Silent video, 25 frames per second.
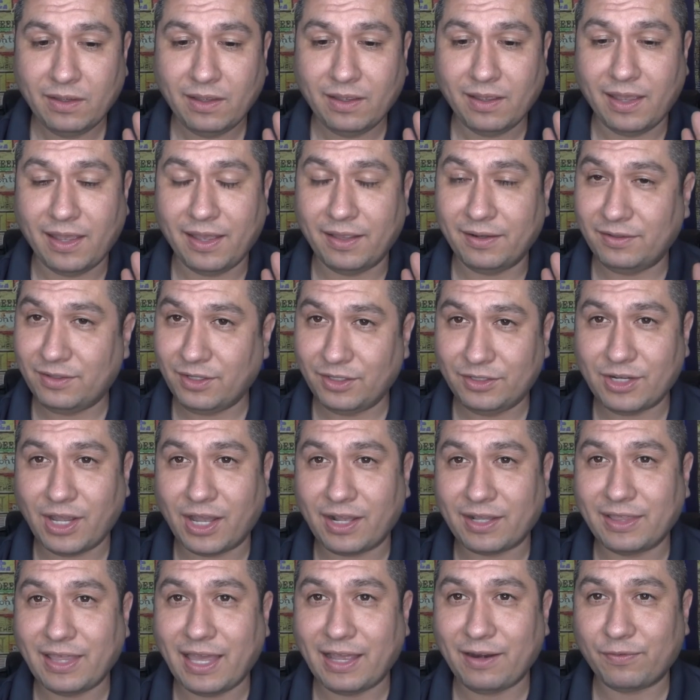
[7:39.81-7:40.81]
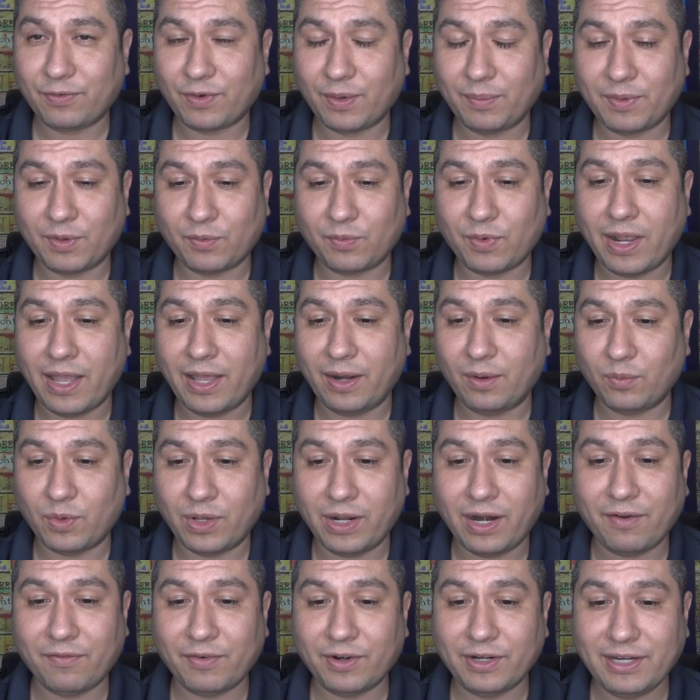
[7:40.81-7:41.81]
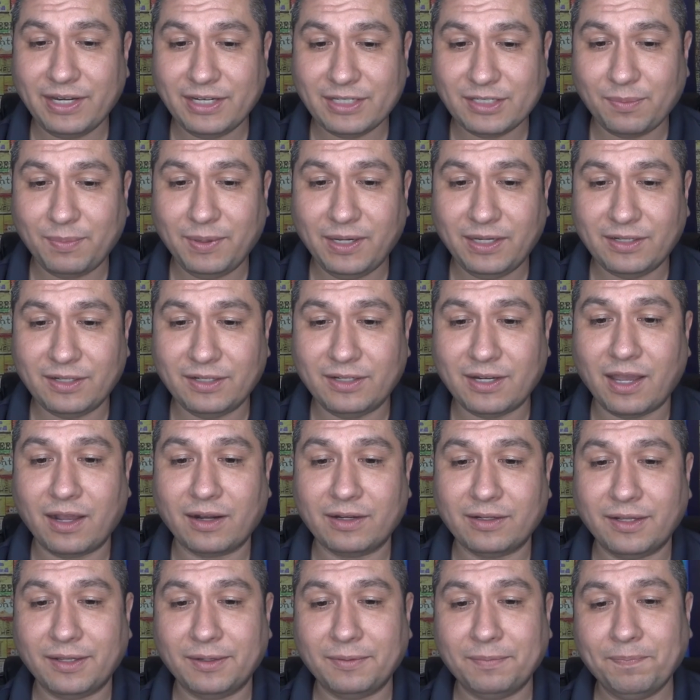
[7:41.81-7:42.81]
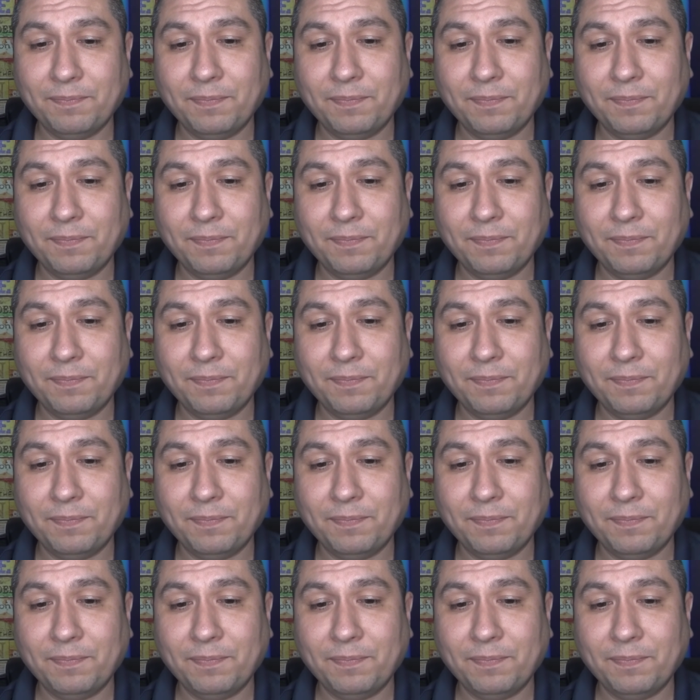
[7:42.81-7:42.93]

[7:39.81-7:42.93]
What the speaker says: And deduct that from the rent, whatever needs to be deducted.